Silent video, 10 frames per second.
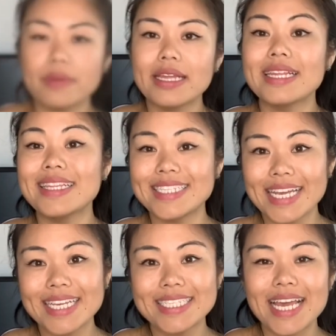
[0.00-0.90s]
And then the
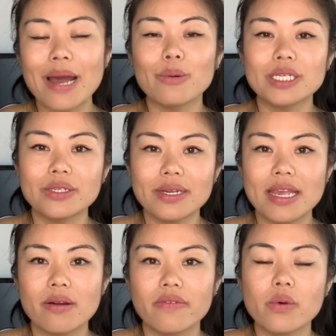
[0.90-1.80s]
second scam, which you'll
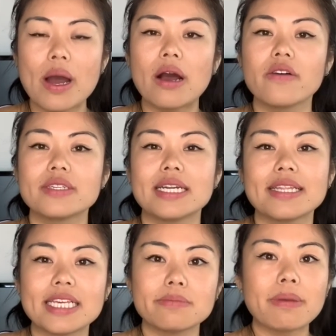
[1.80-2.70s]
hear of quite often, are
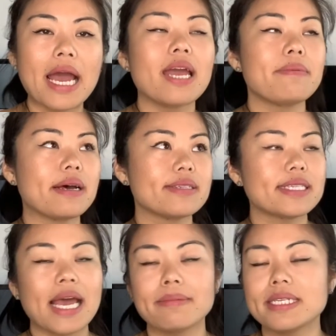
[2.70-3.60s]
these PayPal
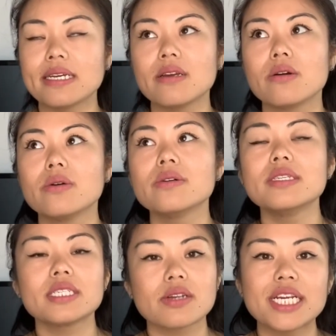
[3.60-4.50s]
scams. And
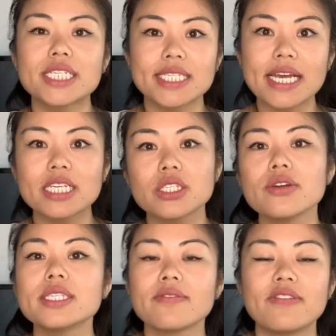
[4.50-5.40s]
goodness gracious, they're so
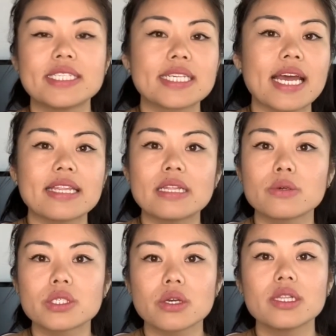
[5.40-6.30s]
sophisticated. They
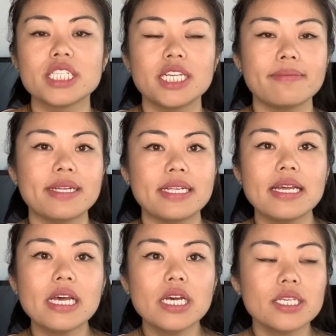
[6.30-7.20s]
look so legitimate.
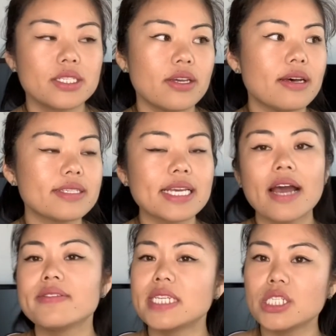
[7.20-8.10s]
So they'll say,
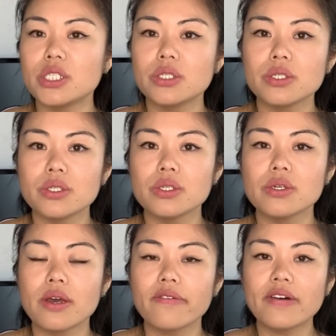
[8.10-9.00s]
I've sent
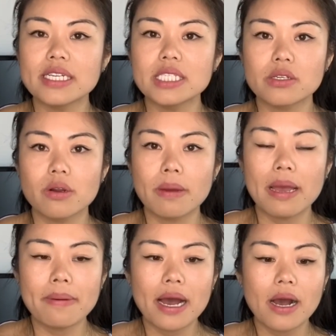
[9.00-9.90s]
you funds through
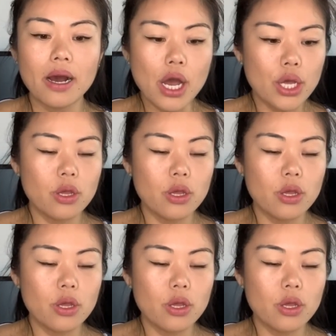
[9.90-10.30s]
PayPal.